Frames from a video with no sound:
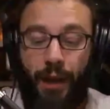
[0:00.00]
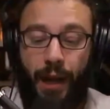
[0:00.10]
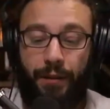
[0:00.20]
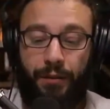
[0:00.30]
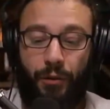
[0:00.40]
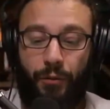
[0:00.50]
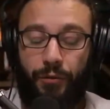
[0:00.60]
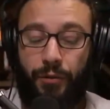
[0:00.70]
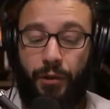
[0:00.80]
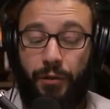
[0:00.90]
And so,
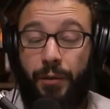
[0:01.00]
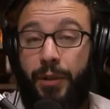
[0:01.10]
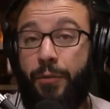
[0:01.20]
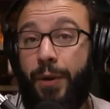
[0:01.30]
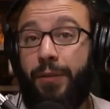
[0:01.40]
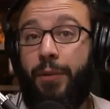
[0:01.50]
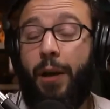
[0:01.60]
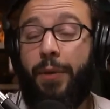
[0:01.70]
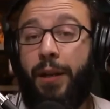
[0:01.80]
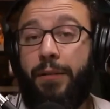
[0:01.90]
you know, somebody who picks me
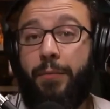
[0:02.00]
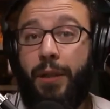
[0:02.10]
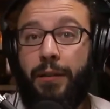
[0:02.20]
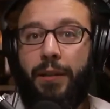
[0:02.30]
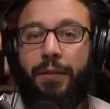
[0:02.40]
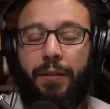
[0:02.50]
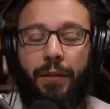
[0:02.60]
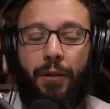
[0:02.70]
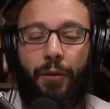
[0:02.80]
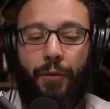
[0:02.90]
up ends up being this,
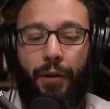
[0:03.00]
you know,